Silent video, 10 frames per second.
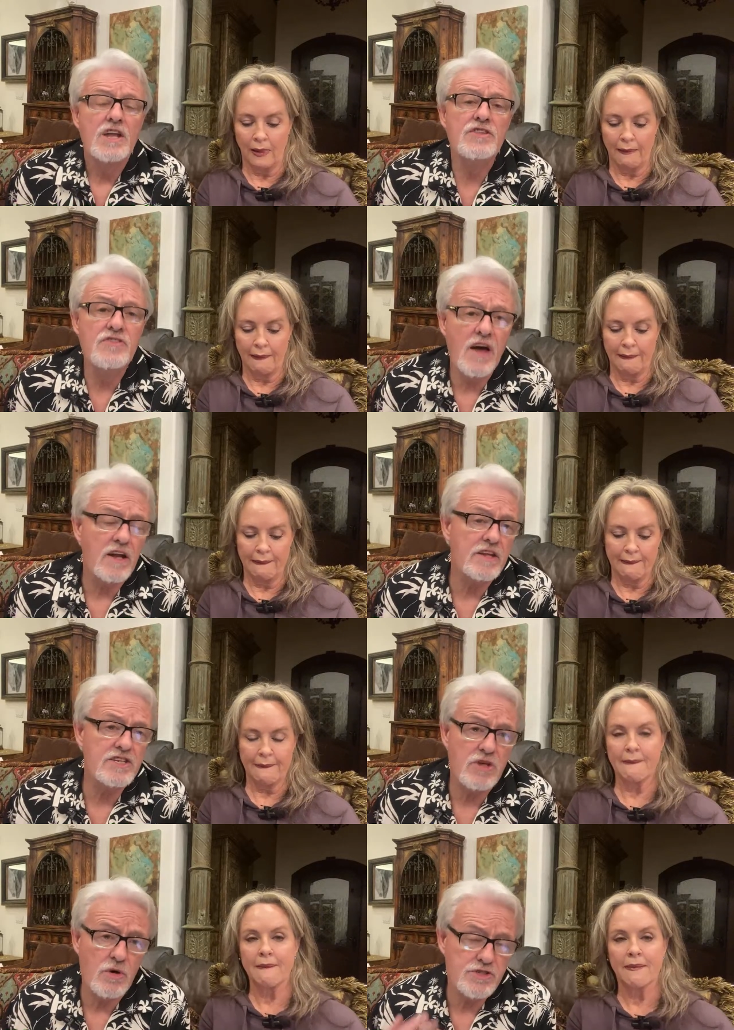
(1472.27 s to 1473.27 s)
Speaker 1: None of these
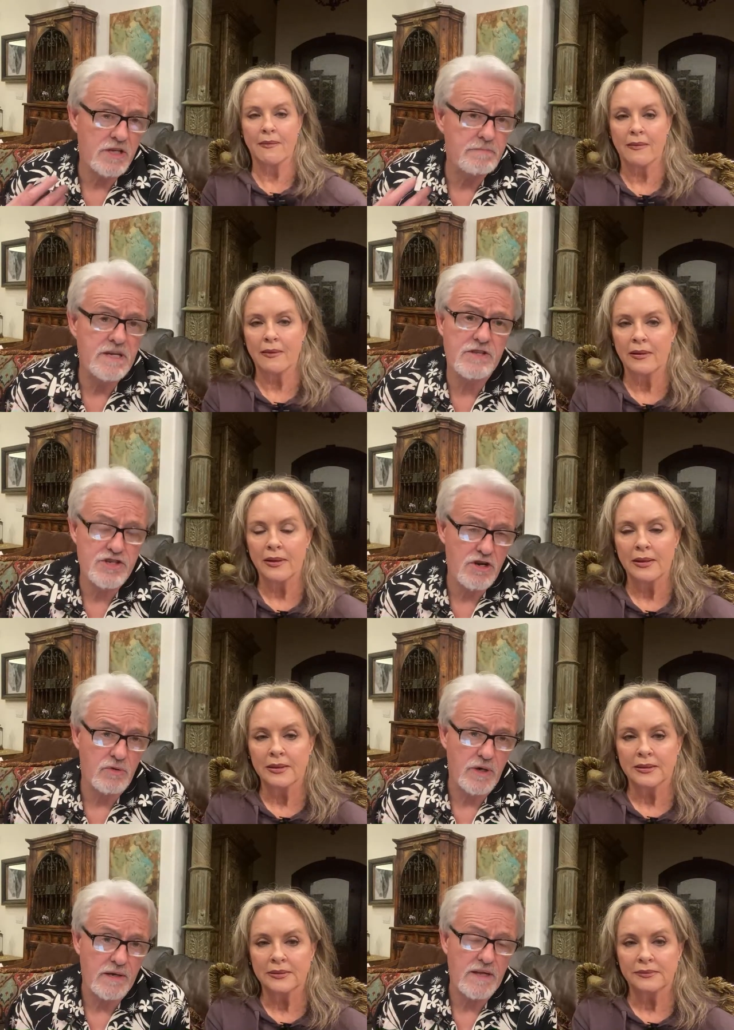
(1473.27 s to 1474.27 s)
dogs can be in the show
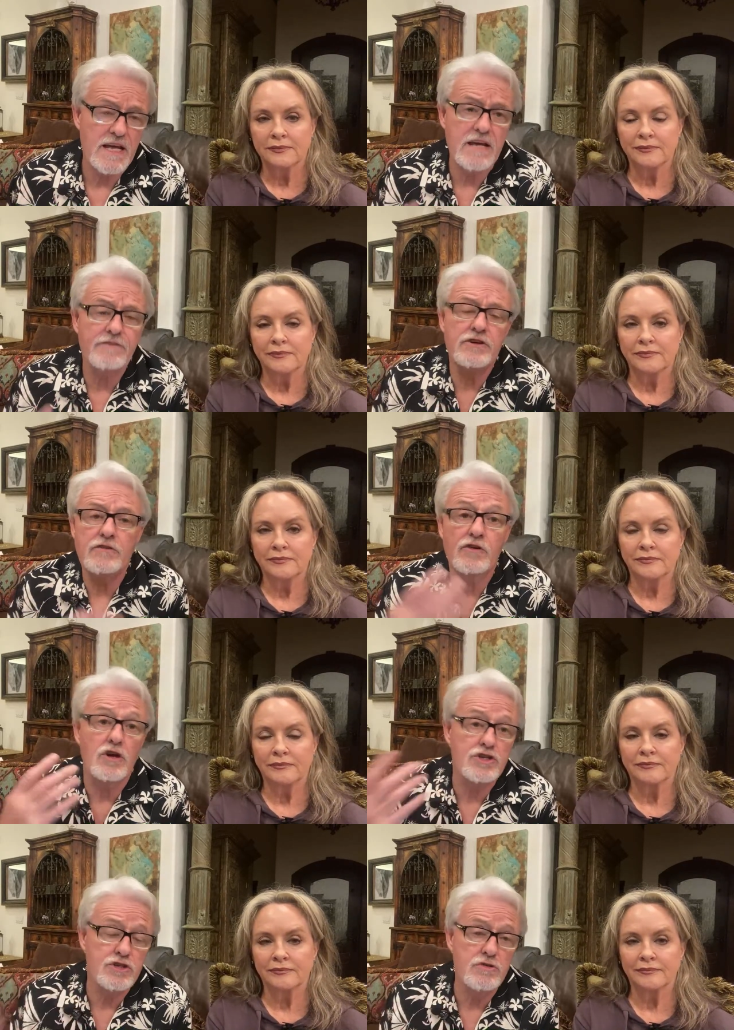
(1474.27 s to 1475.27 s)
ring. If you've
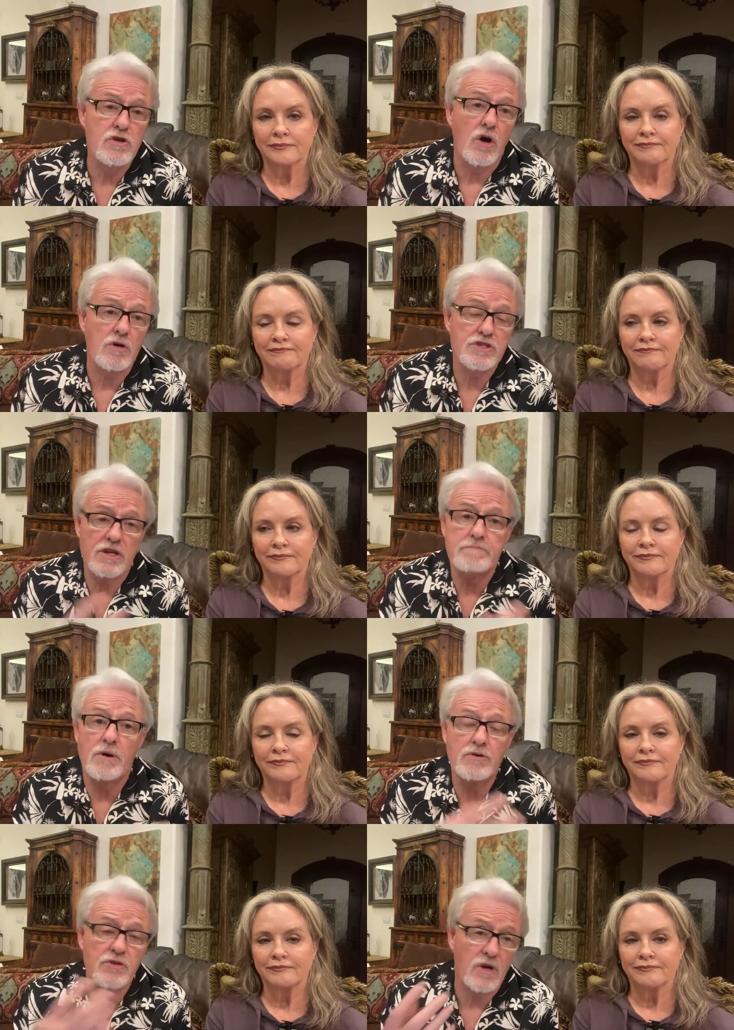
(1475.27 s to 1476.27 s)
got two dogs that have
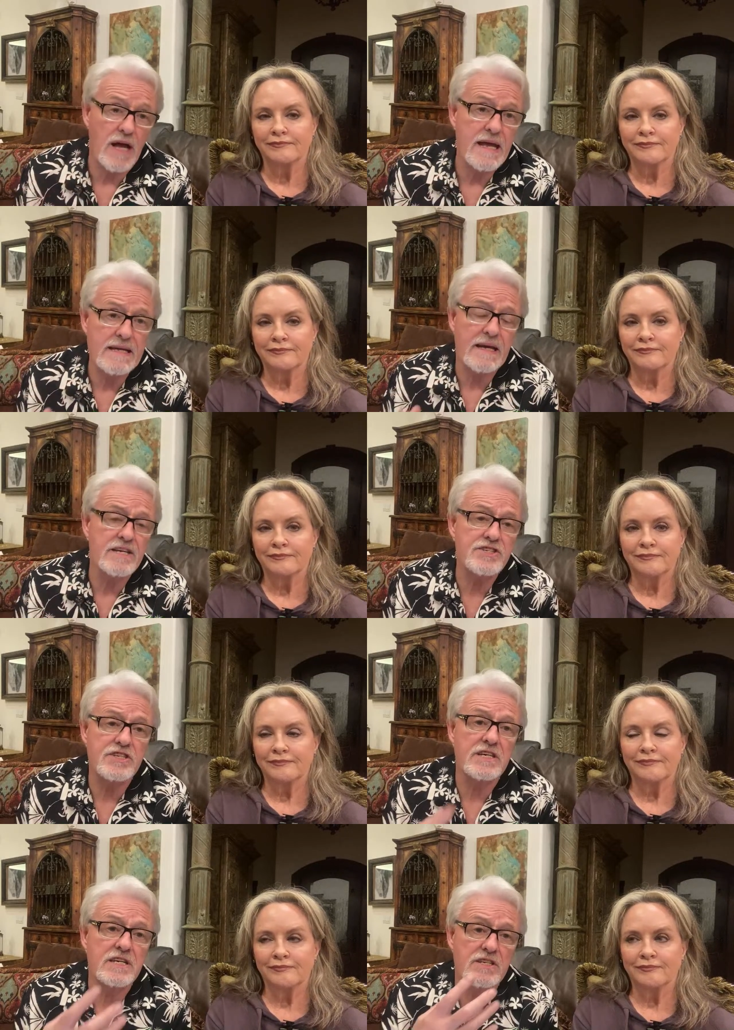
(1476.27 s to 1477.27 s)
both got
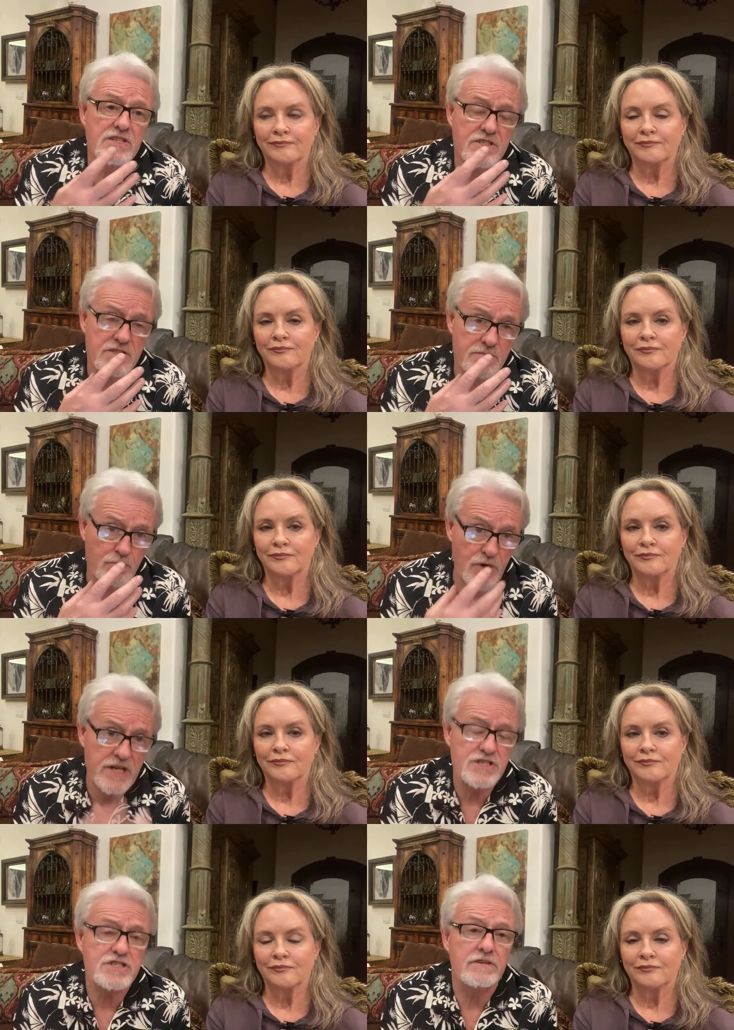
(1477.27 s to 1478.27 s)
AKC
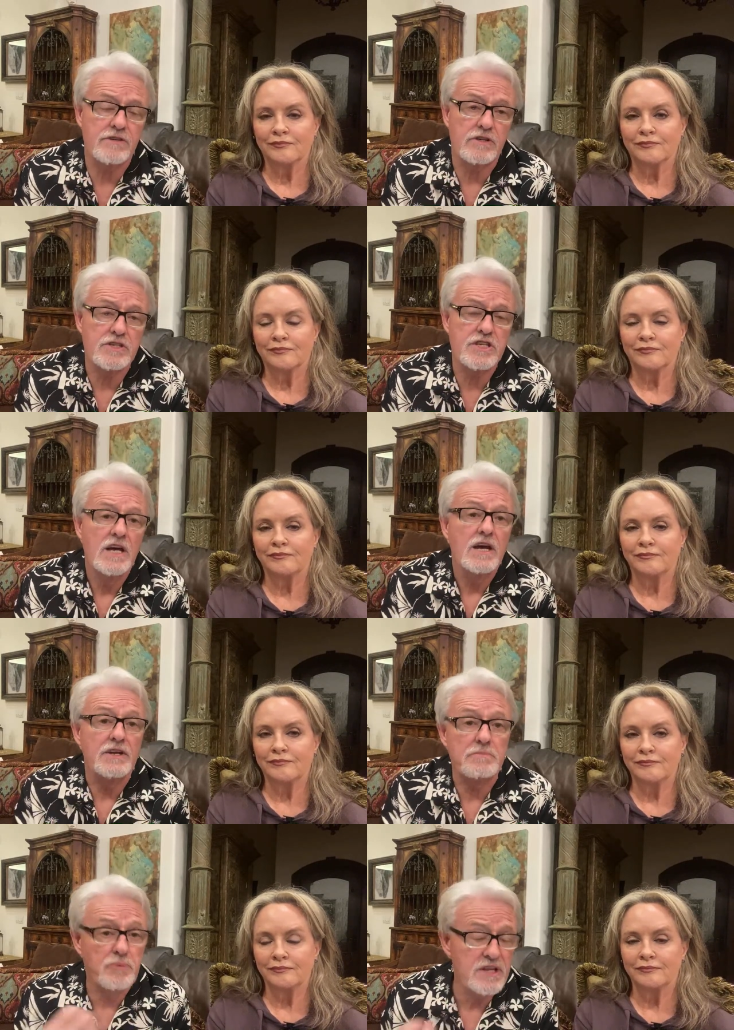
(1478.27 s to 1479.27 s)
breeding certificates
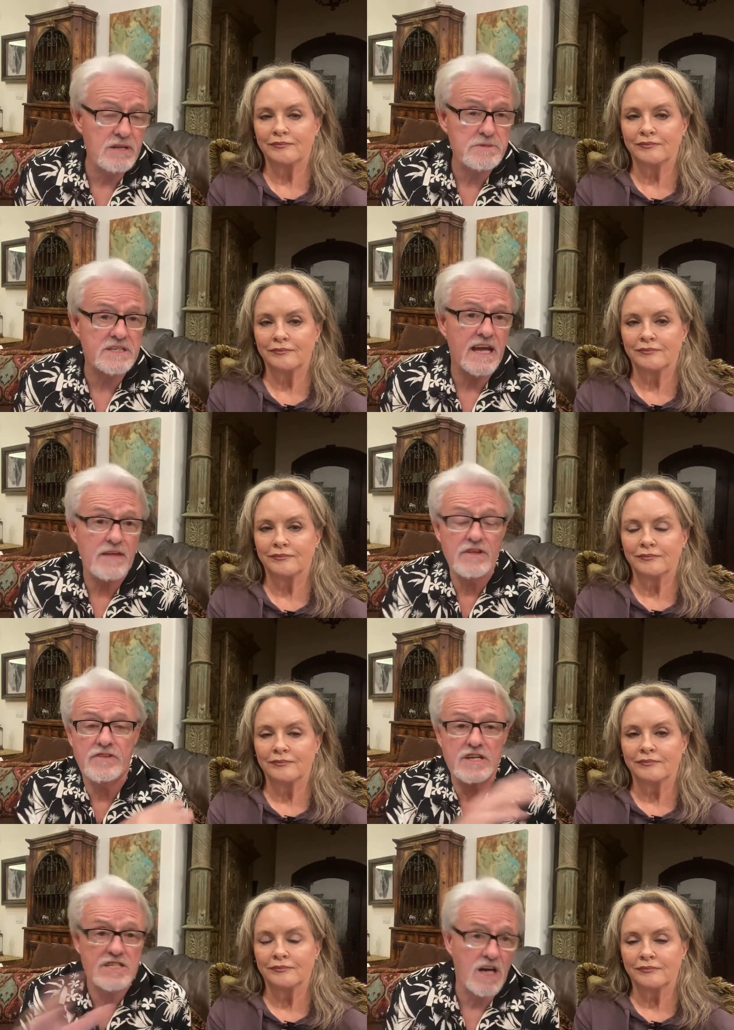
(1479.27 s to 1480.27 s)
and you breed them together,
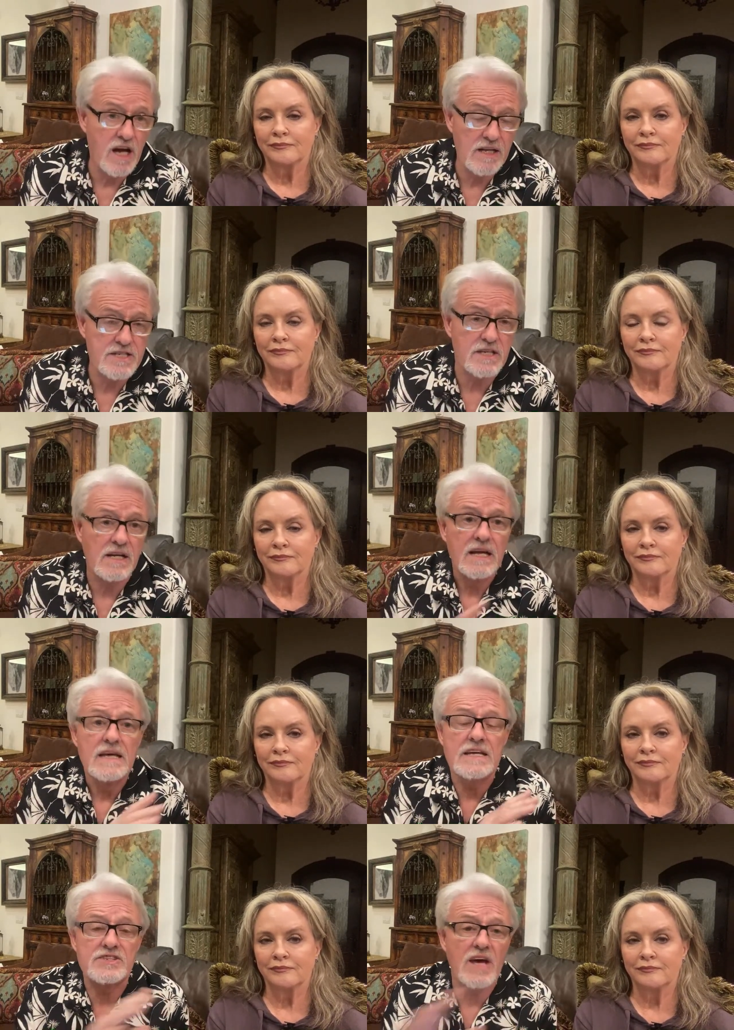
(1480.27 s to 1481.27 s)
the entire litter
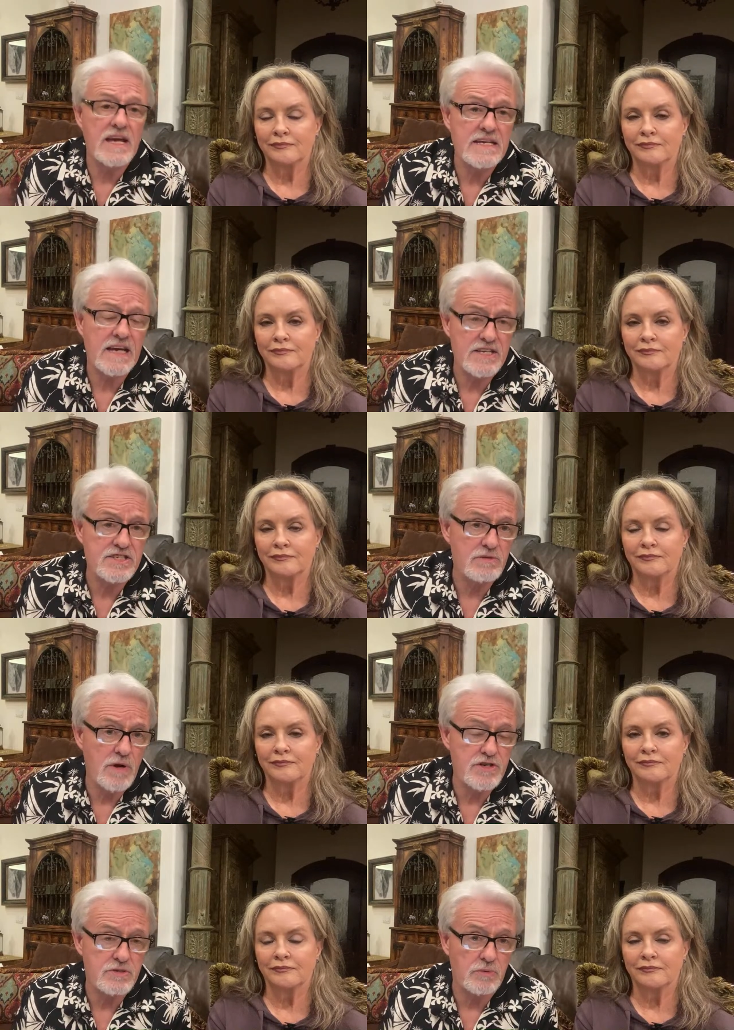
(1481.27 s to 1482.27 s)
is AKC
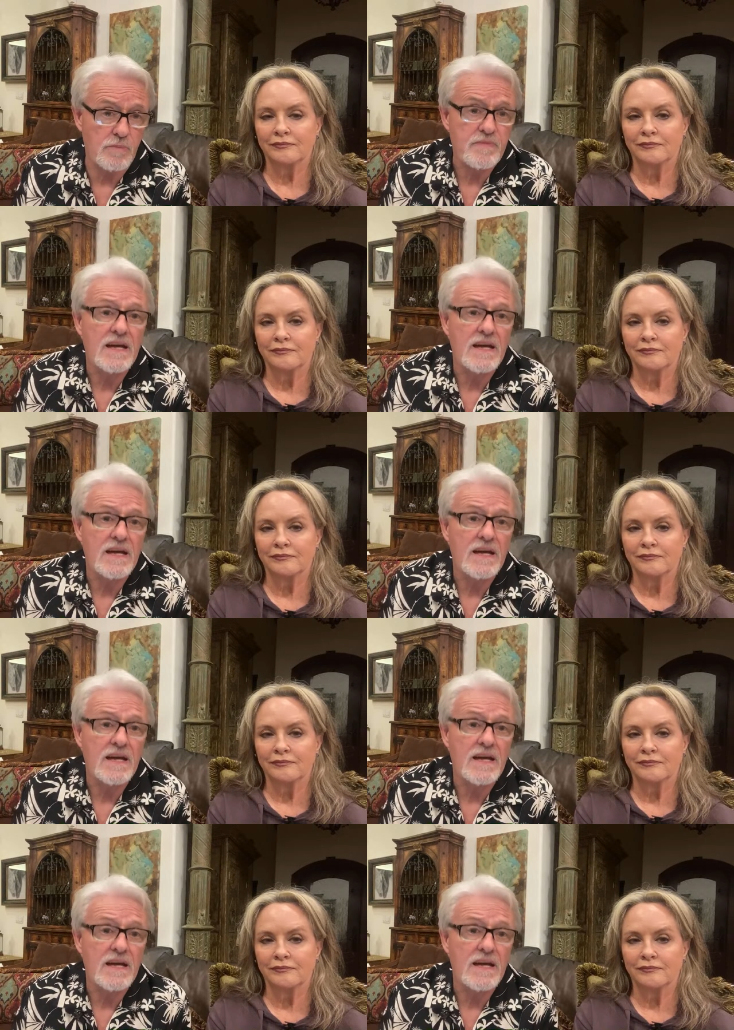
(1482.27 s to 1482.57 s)
registrable.